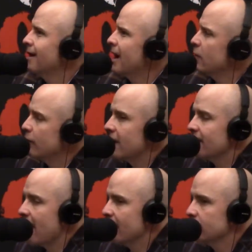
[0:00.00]
I don't think
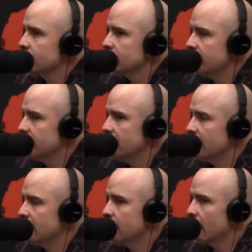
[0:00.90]
I've ever seen
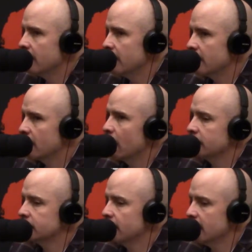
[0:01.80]
anybody get on
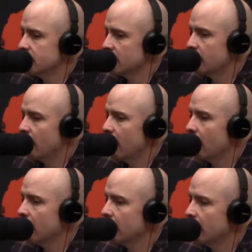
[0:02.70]
a stage in a
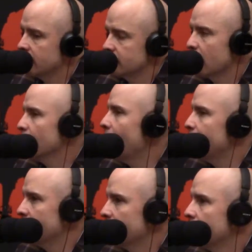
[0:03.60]
bar and start rapping.